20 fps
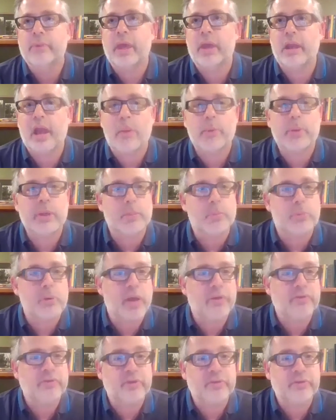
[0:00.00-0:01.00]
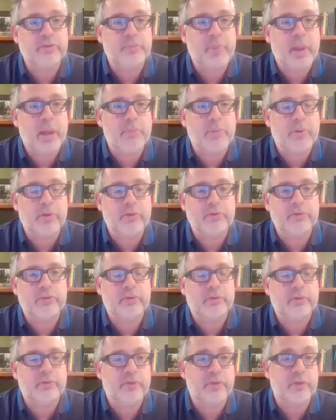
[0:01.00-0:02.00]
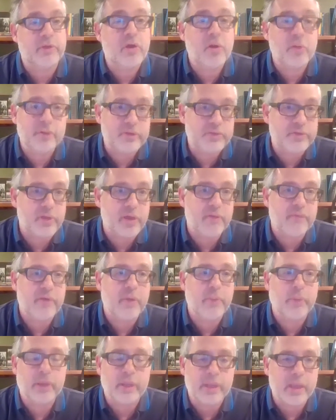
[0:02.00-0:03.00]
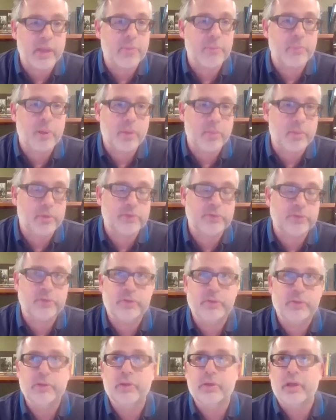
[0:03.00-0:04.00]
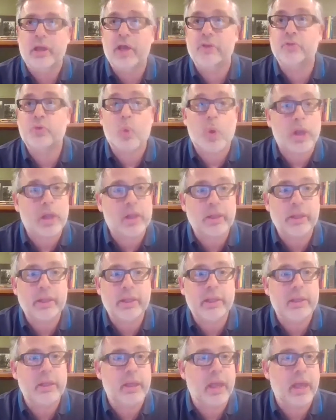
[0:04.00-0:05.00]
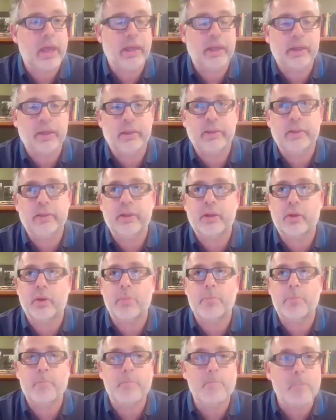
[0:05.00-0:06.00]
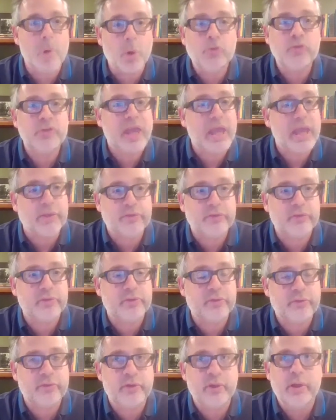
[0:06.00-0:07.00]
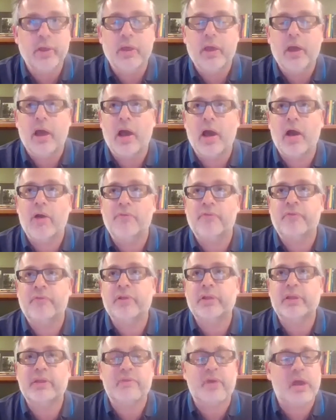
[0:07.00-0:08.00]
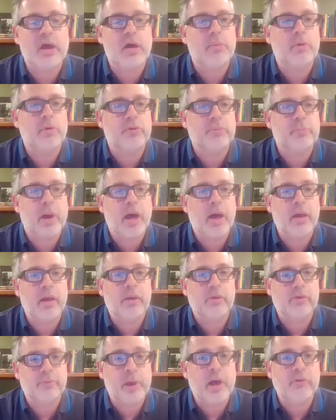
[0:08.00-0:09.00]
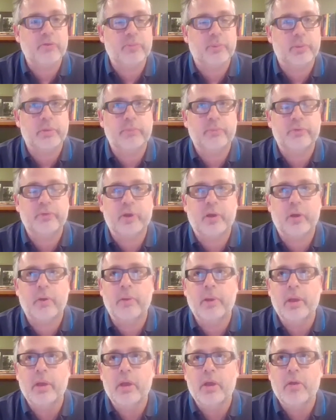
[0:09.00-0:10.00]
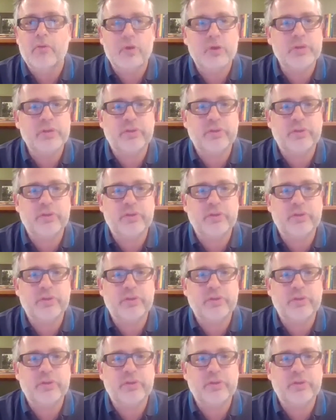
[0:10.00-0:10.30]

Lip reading: how we can process these papers, and for the COVID stuff, how we can get it published as quickly and, in most cases, freely available as possible. So really